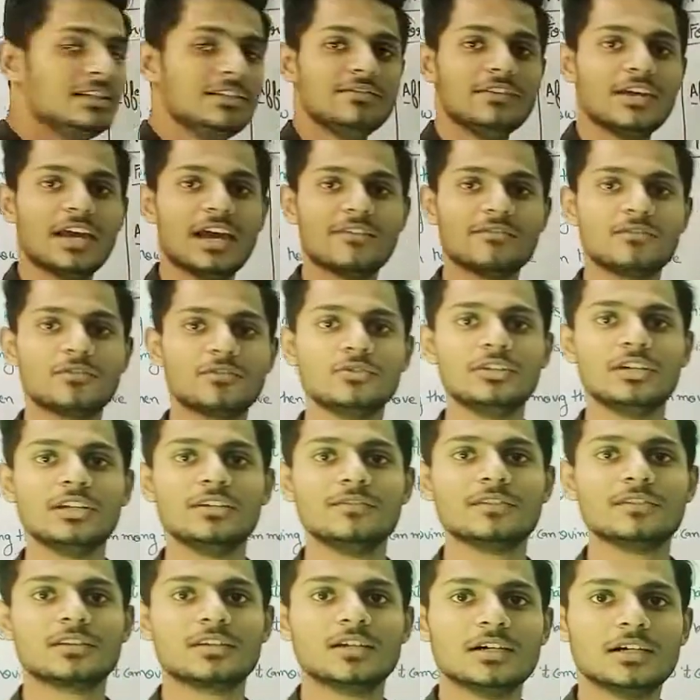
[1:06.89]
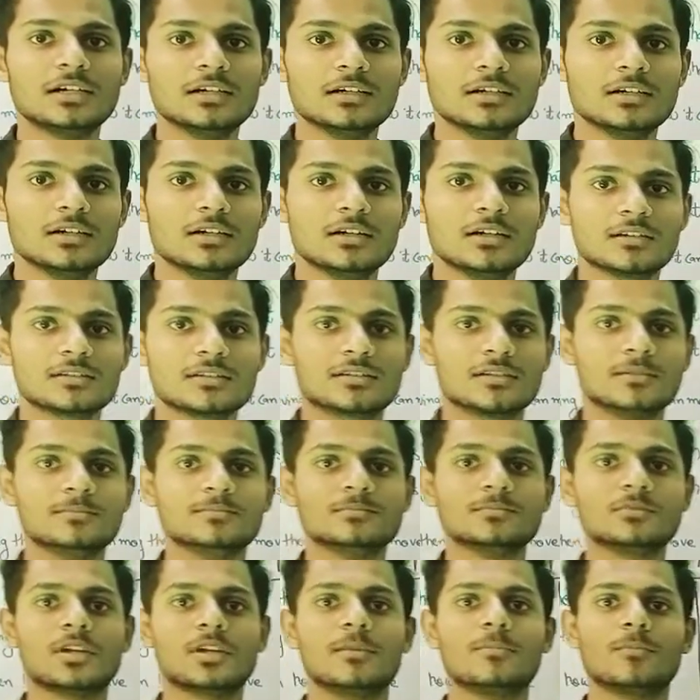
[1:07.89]
we have to deal with the
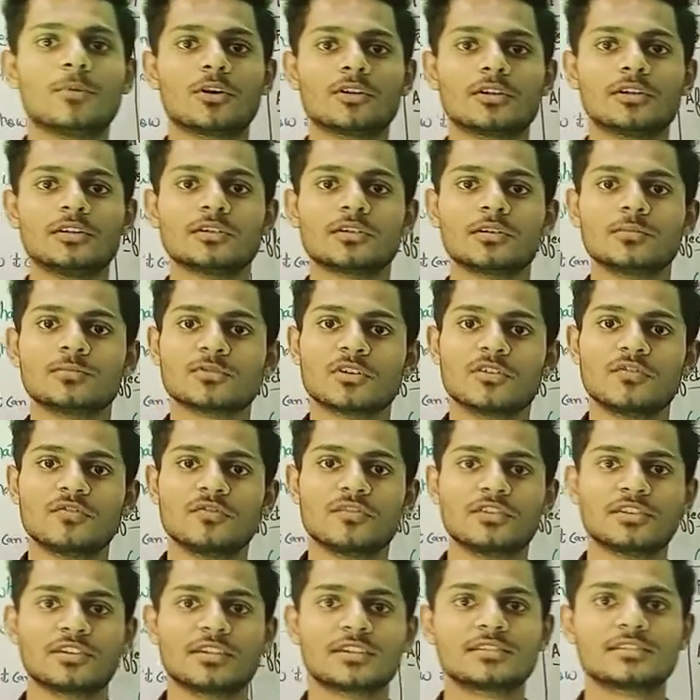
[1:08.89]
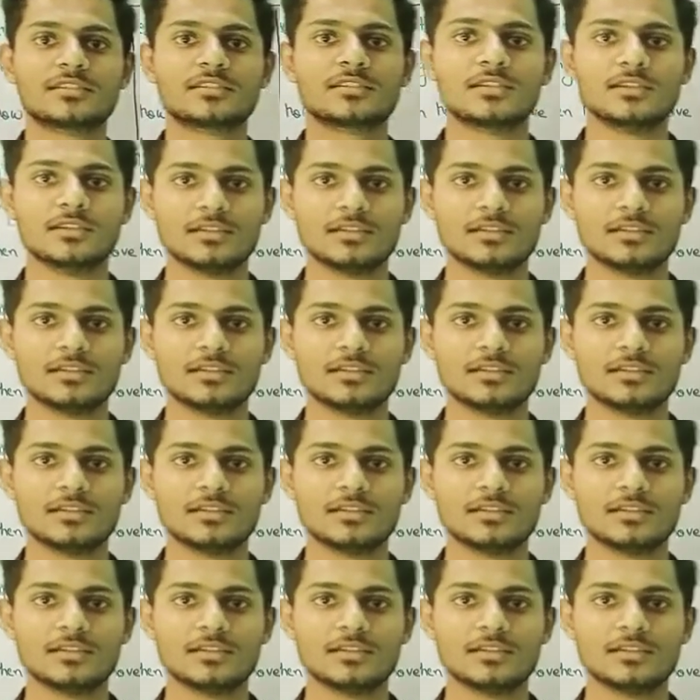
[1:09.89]
some important terms of physics